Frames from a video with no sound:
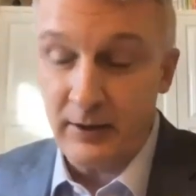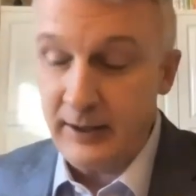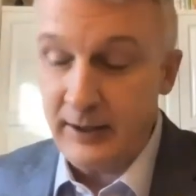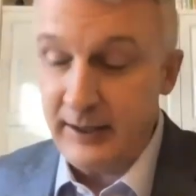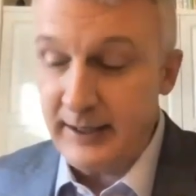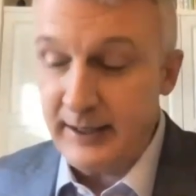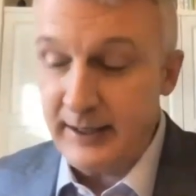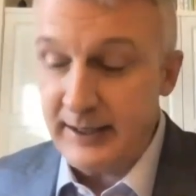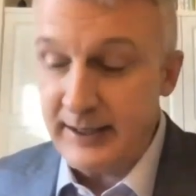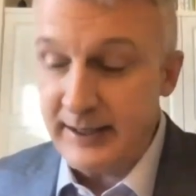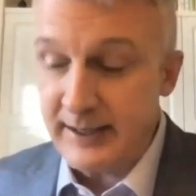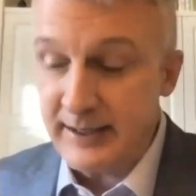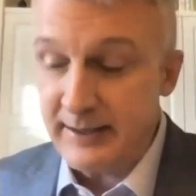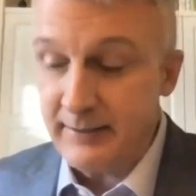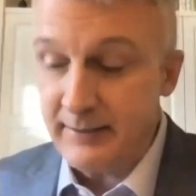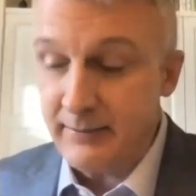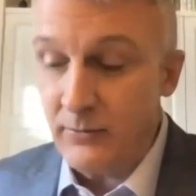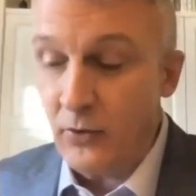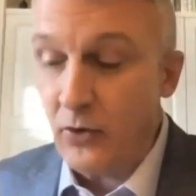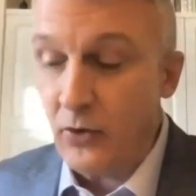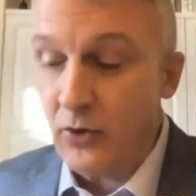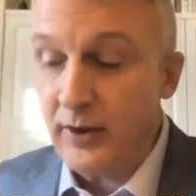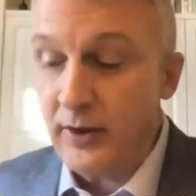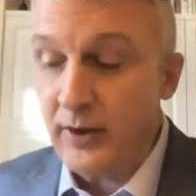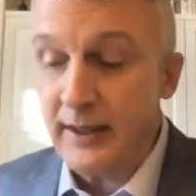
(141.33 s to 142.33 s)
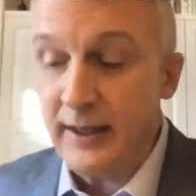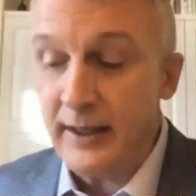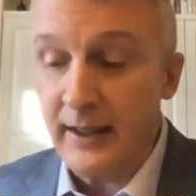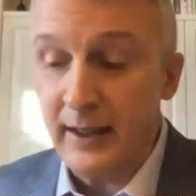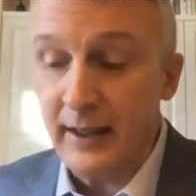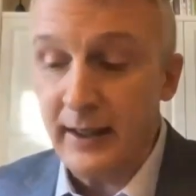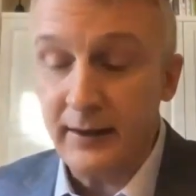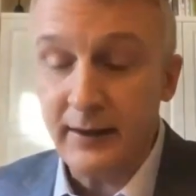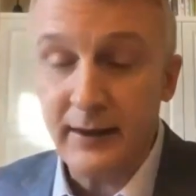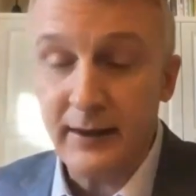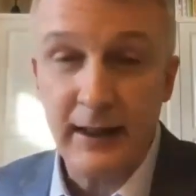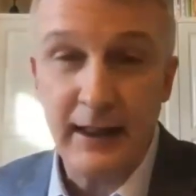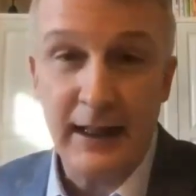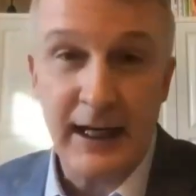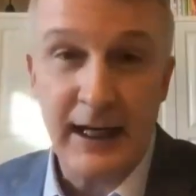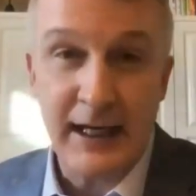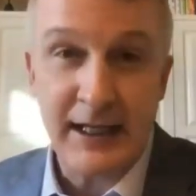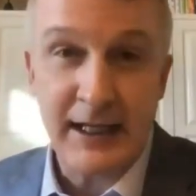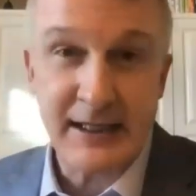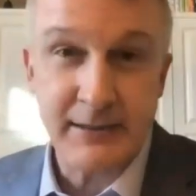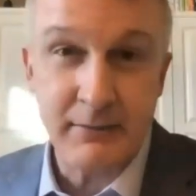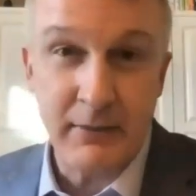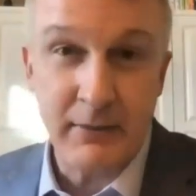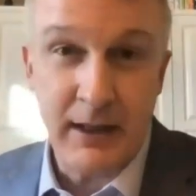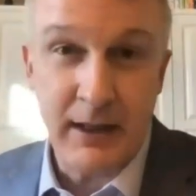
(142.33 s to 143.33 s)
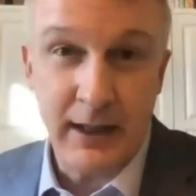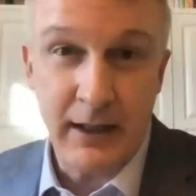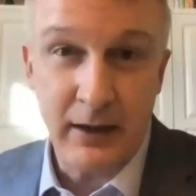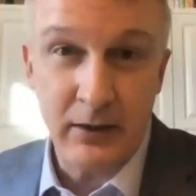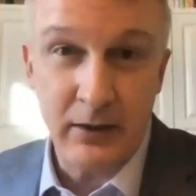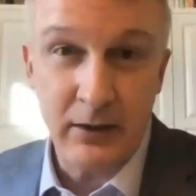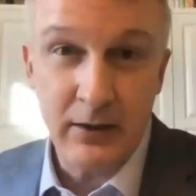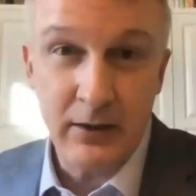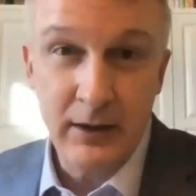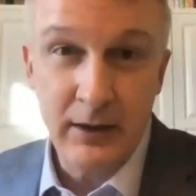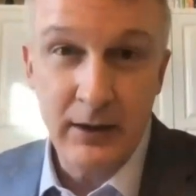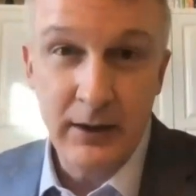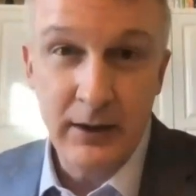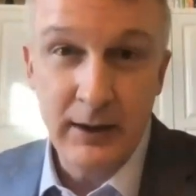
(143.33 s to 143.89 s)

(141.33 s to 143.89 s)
It is more than the last mile